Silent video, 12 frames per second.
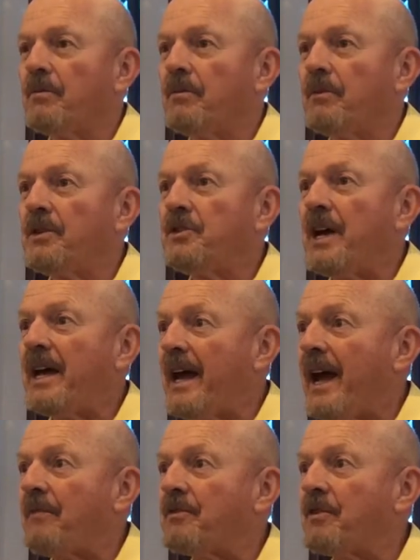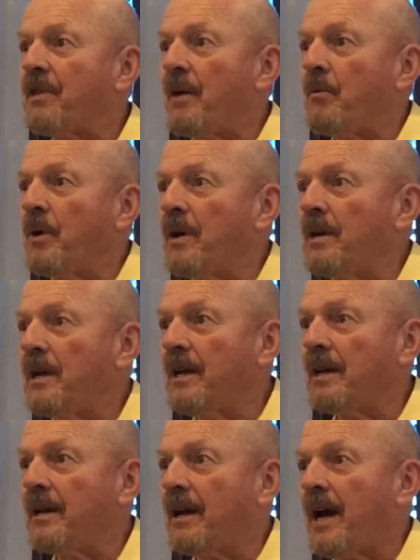the day after that wind
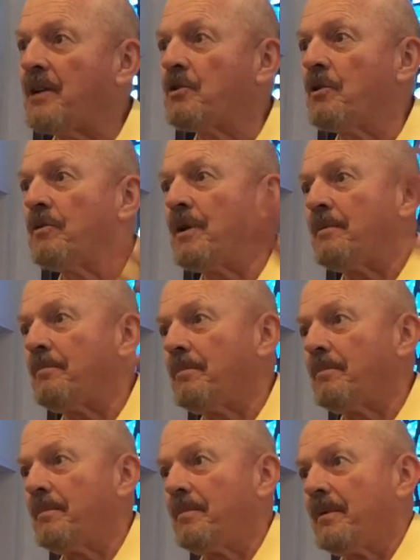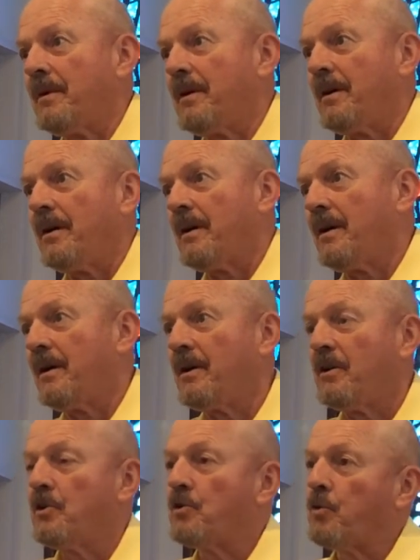hit, I drove up
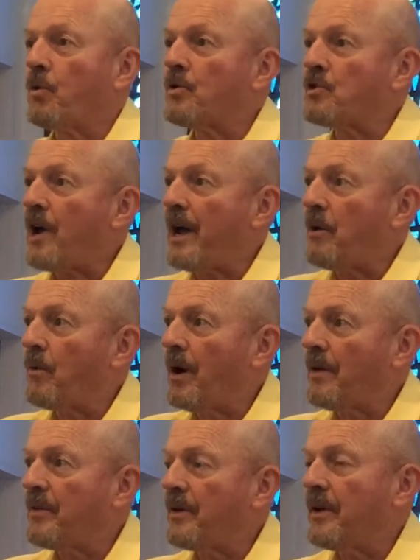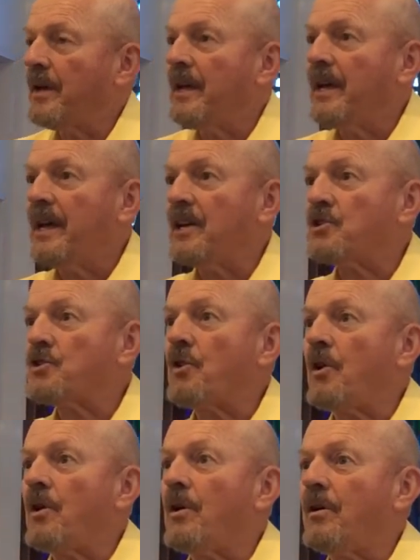towards Hiawatha and
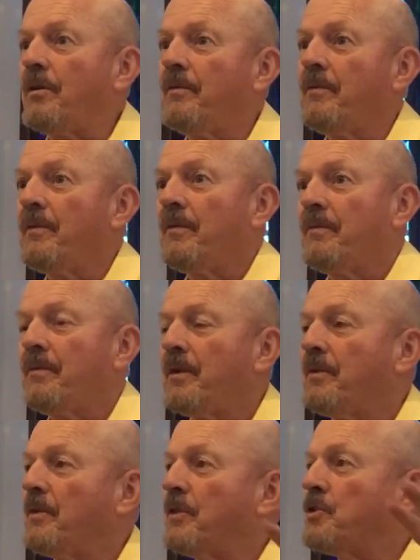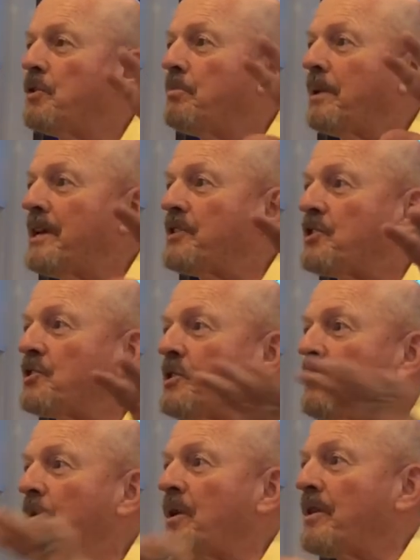saw the two places
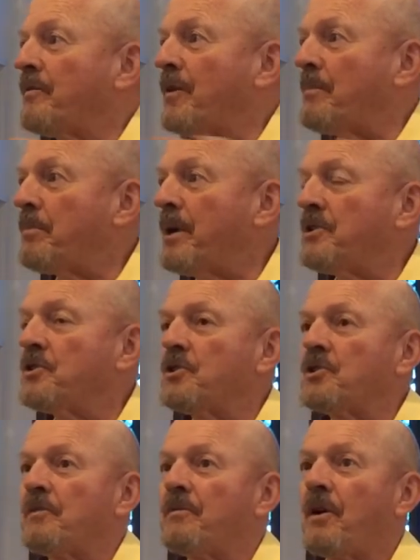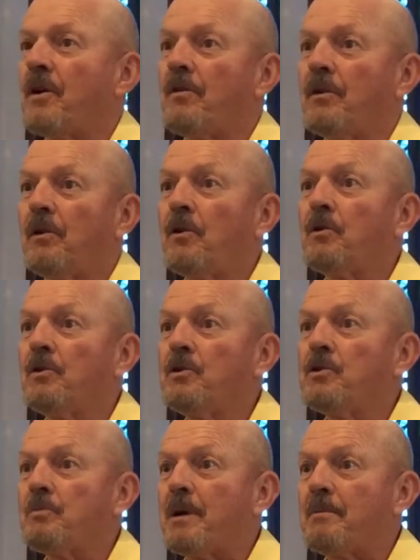that were on the front pages of our local
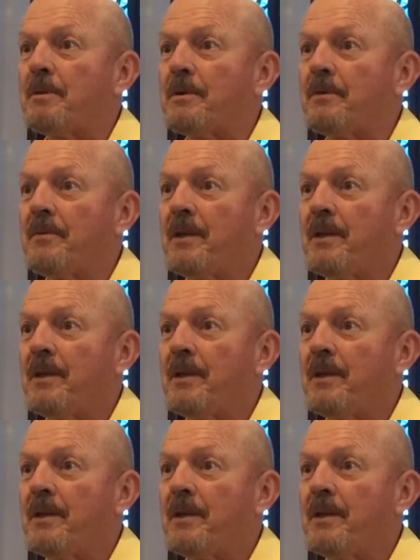newspaper.